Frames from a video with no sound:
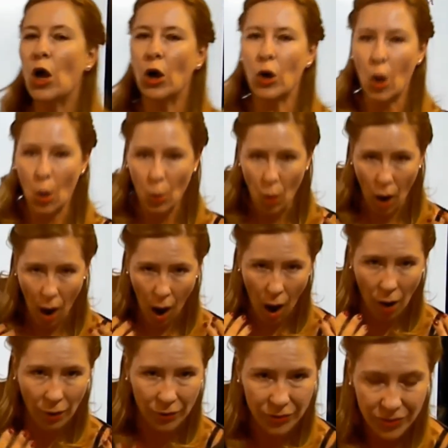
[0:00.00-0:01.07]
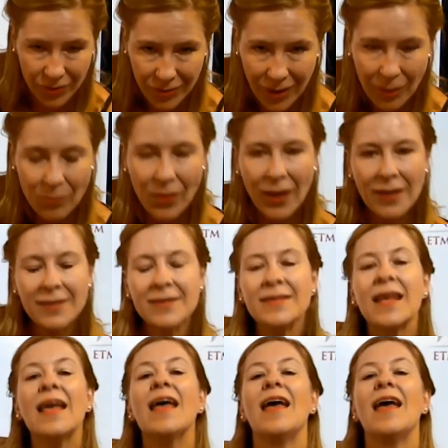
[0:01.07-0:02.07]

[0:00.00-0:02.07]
go on to a bus,